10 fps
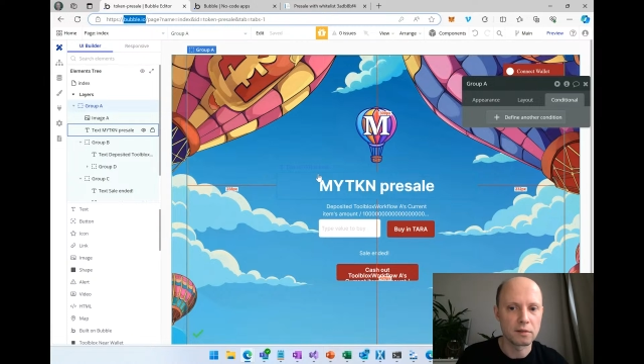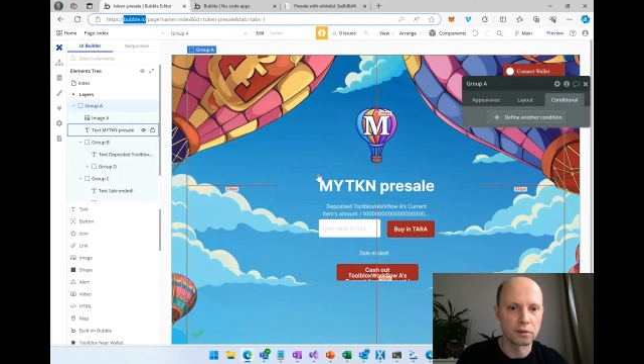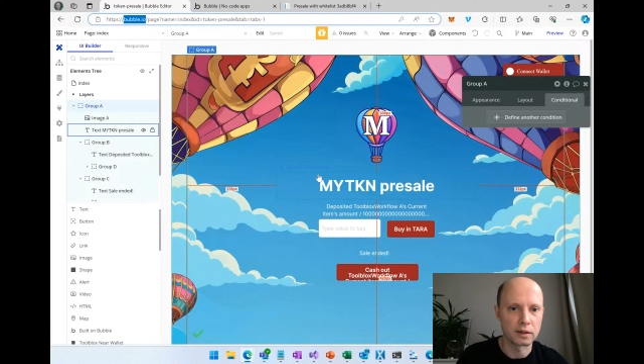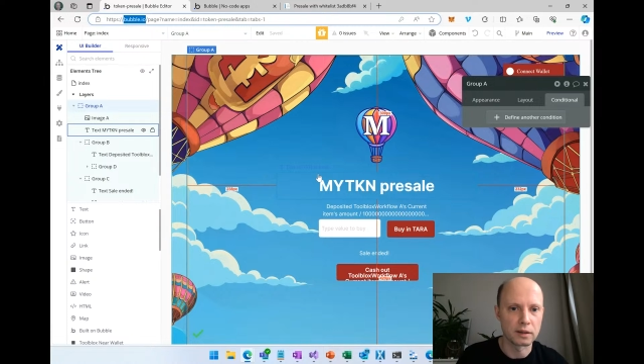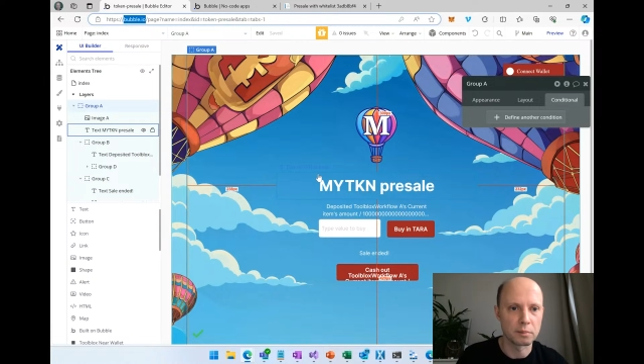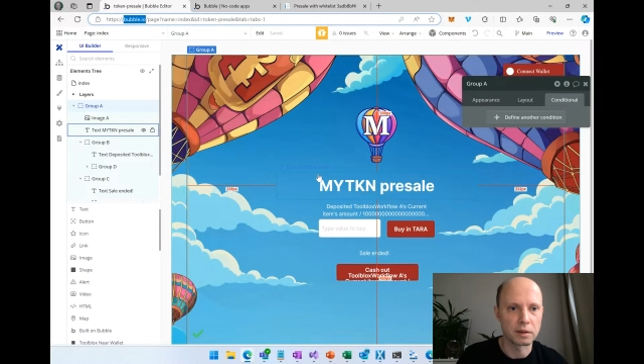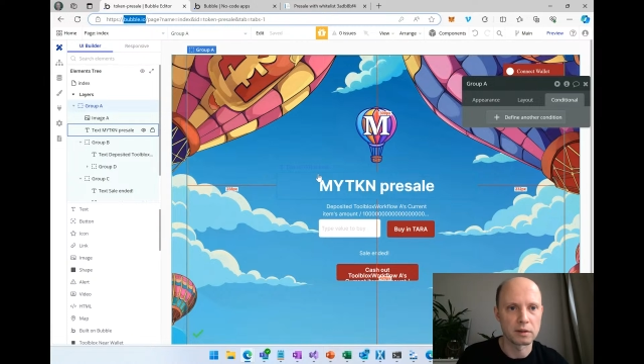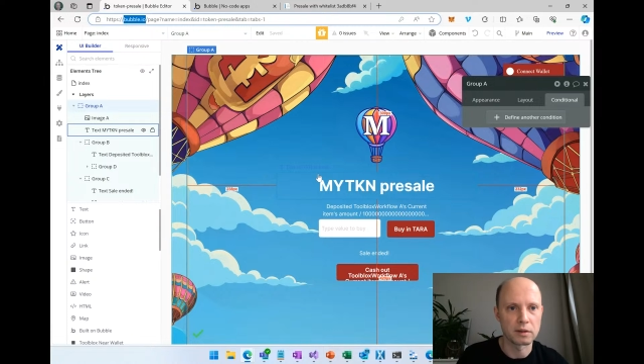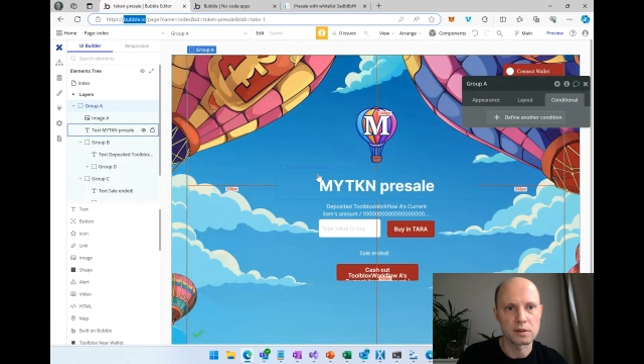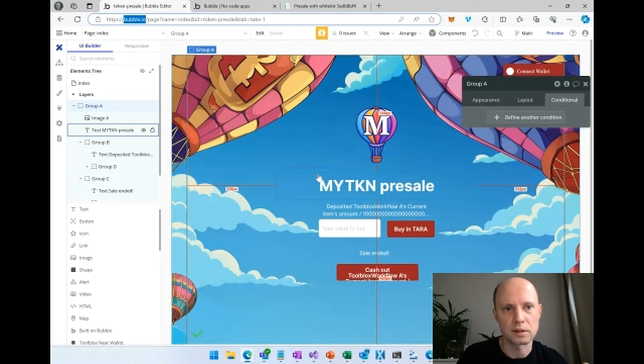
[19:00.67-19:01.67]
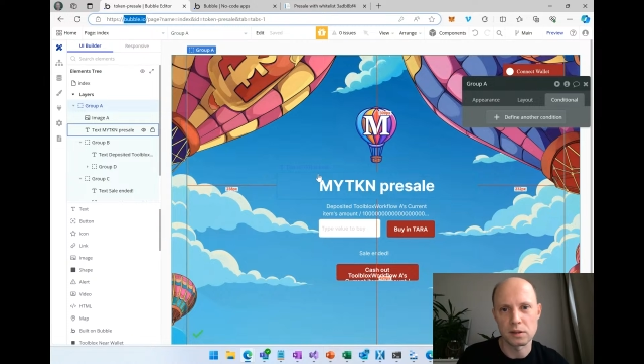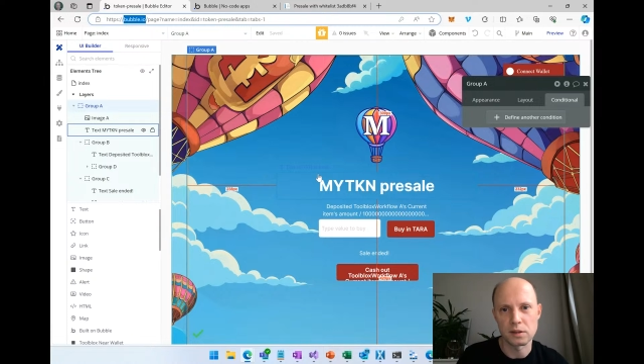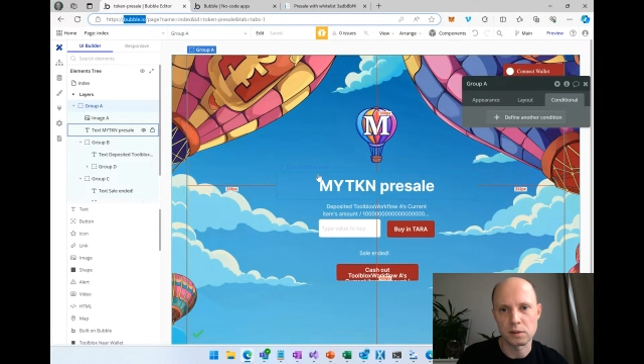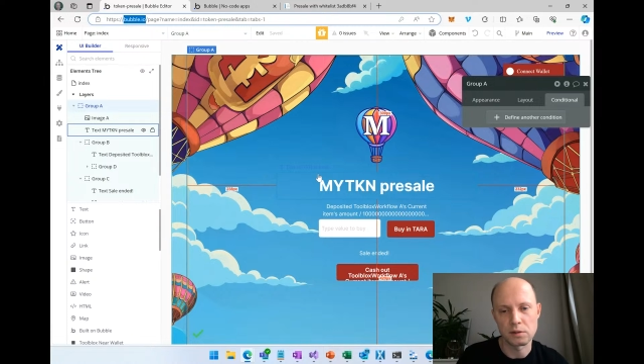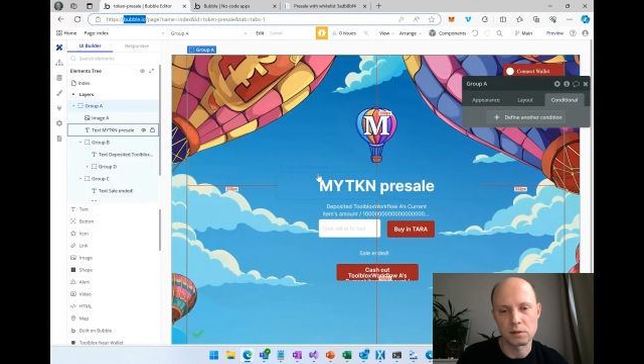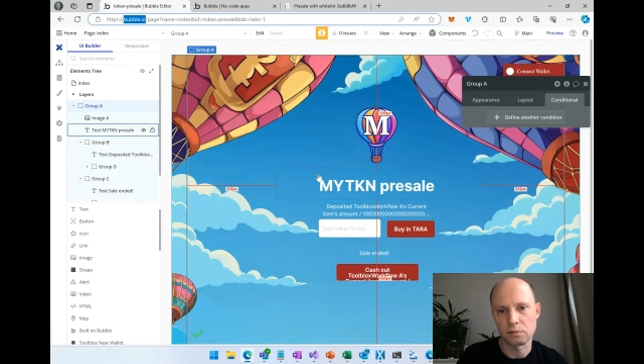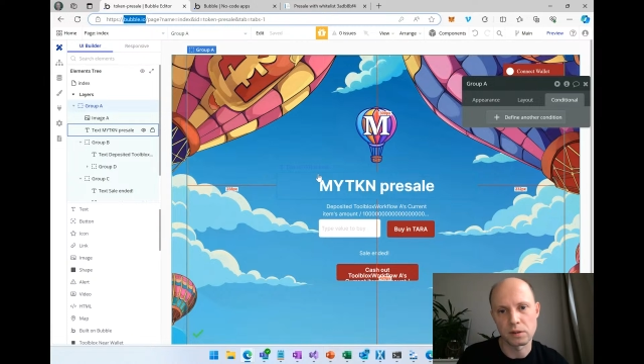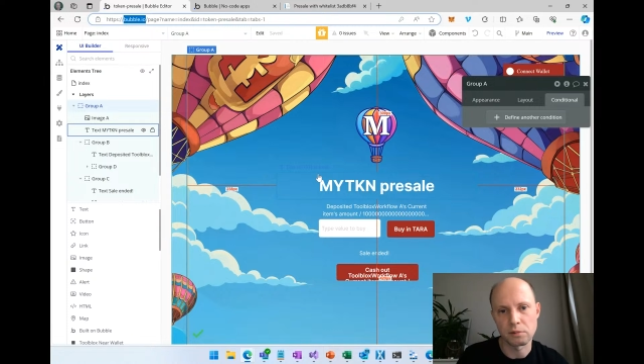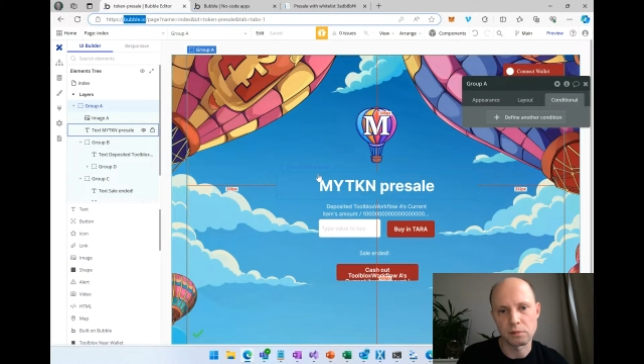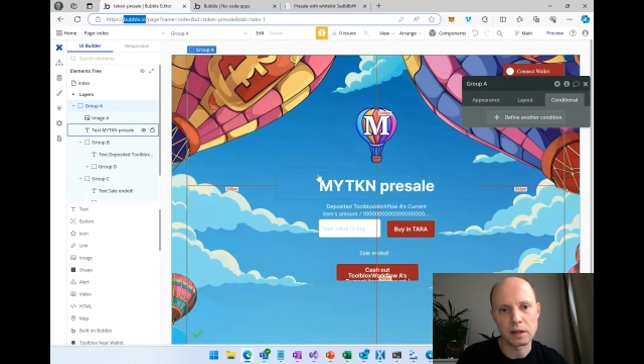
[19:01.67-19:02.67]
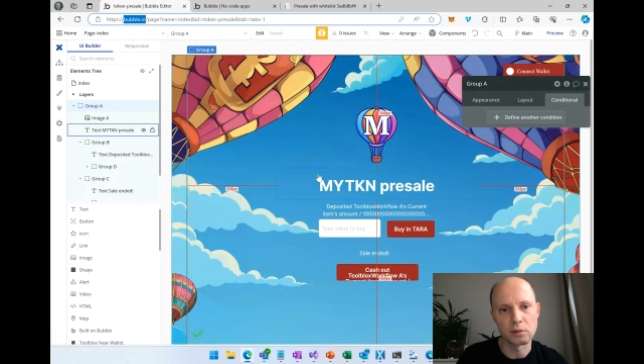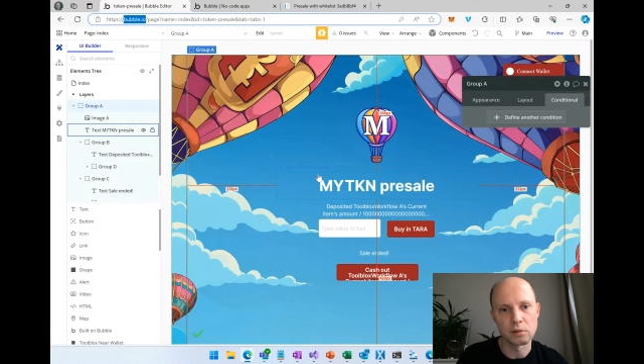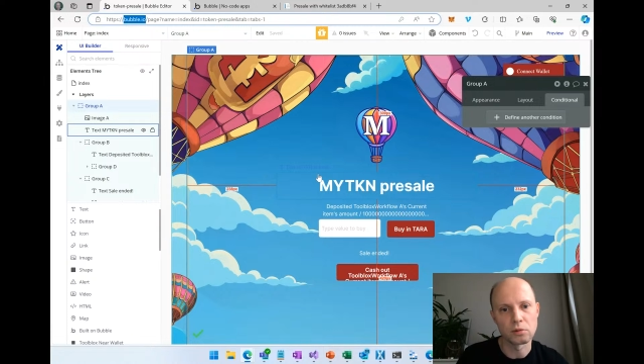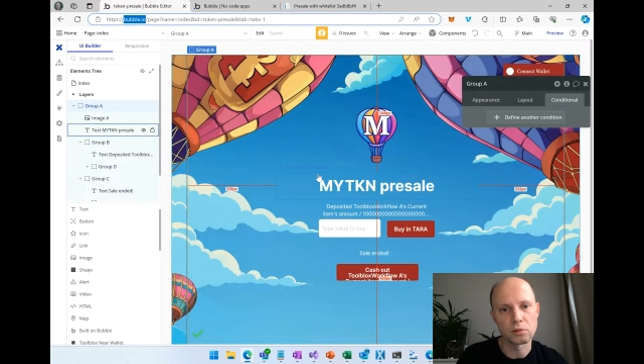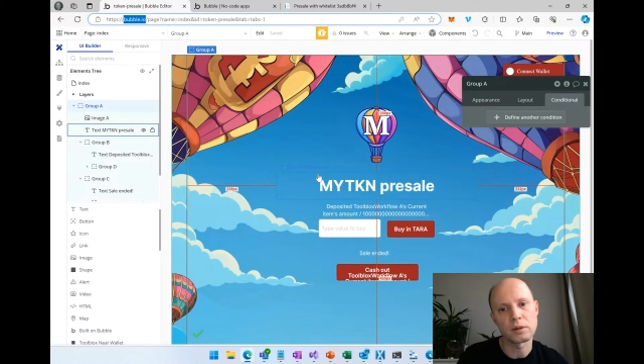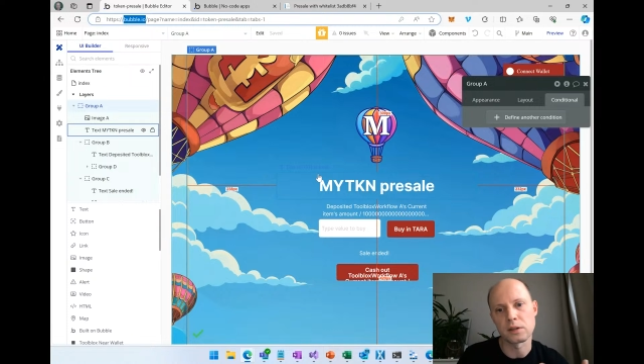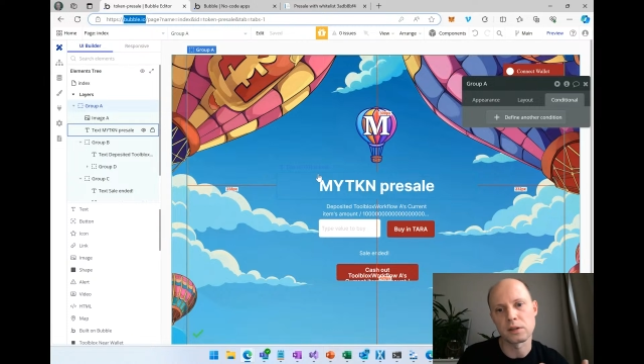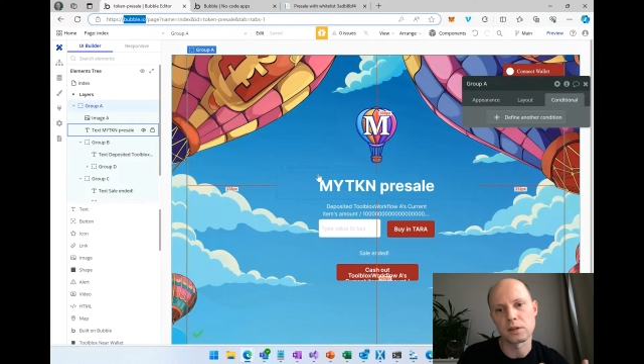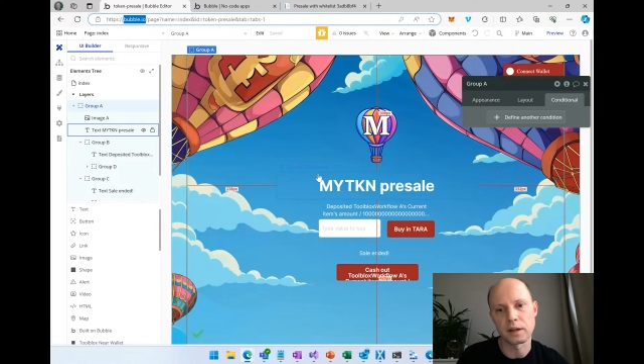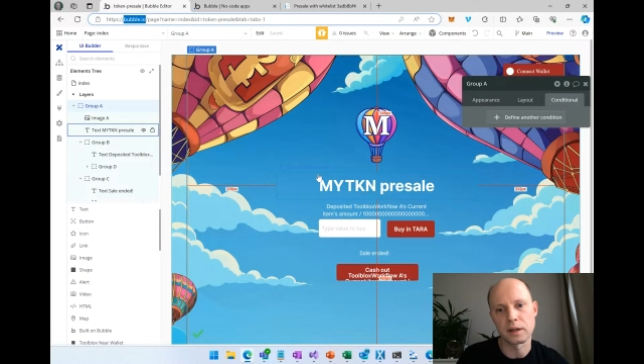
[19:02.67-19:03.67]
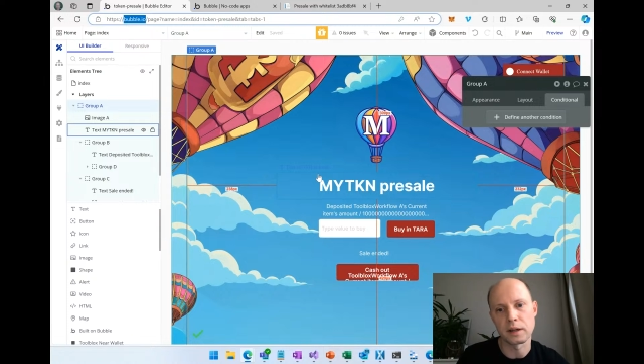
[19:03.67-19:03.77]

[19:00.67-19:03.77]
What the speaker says: for it because it's a really good tool. It's very